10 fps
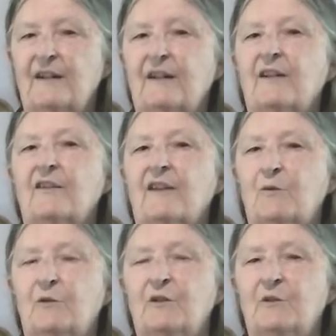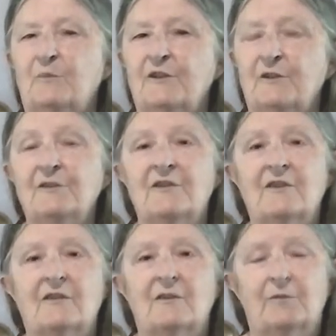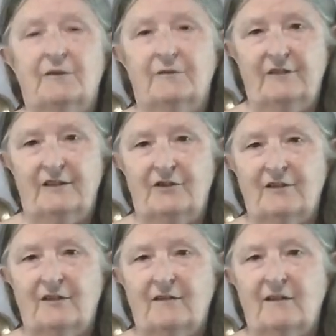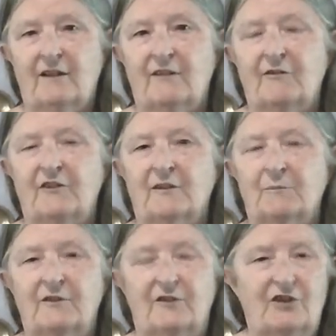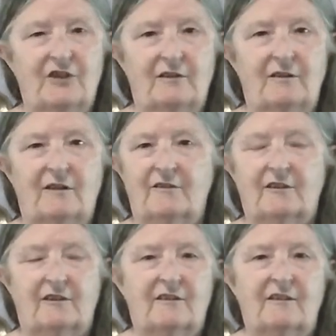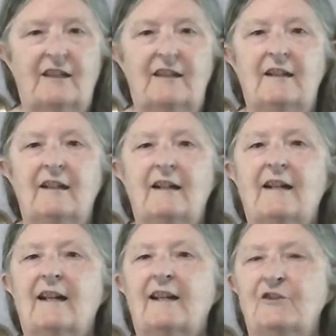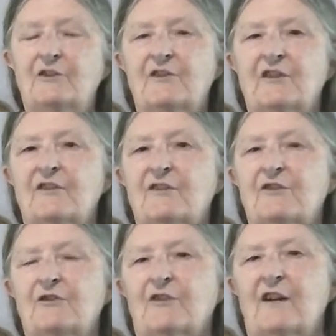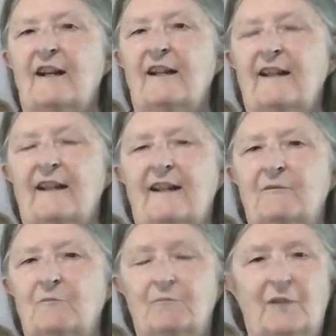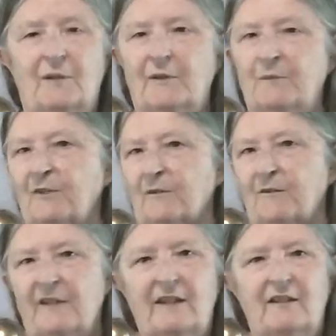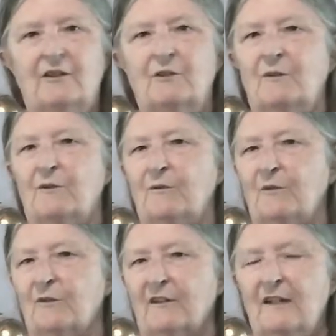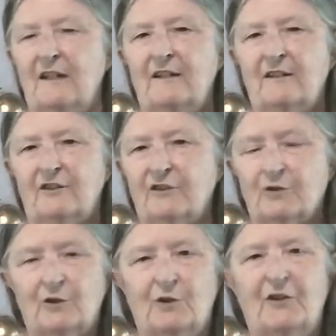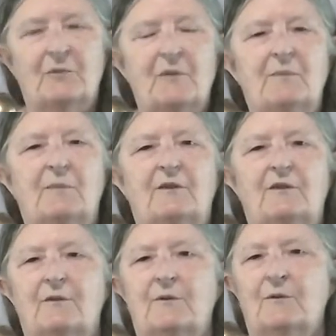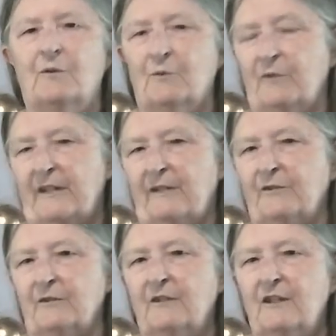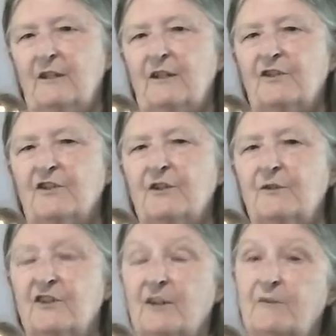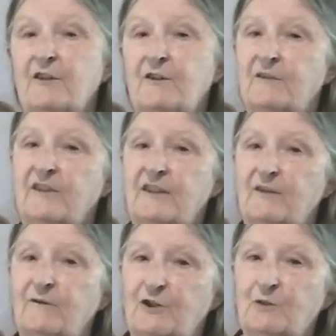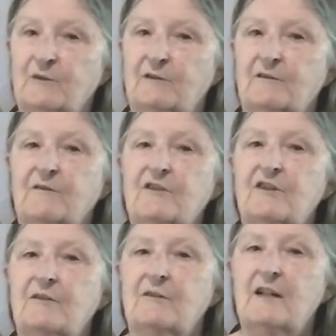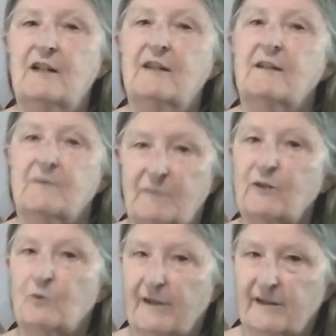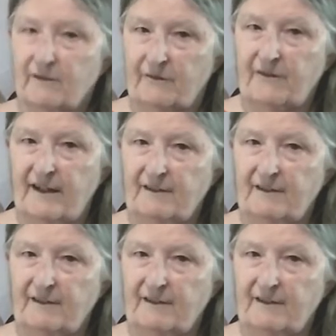that will abuse the privilege of their position of authority and use it to try and pump up their own ego or control other people or whatever. So it's up to you as the individual to be aware of that.